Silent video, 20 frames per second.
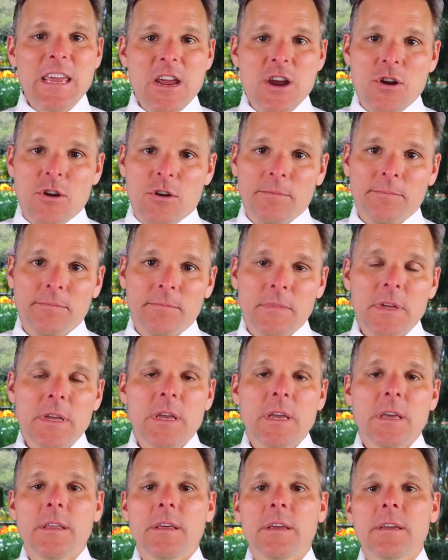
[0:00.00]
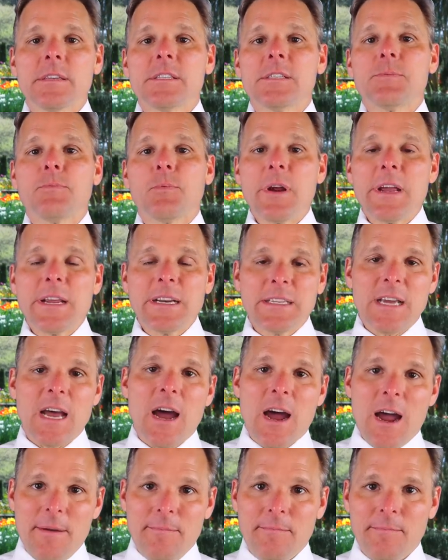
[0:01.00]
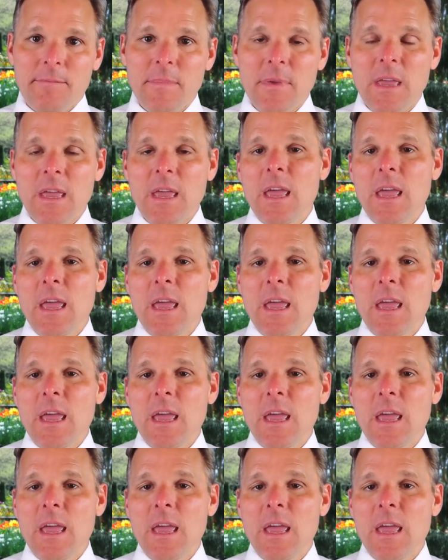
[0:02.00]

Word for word: here, springtime.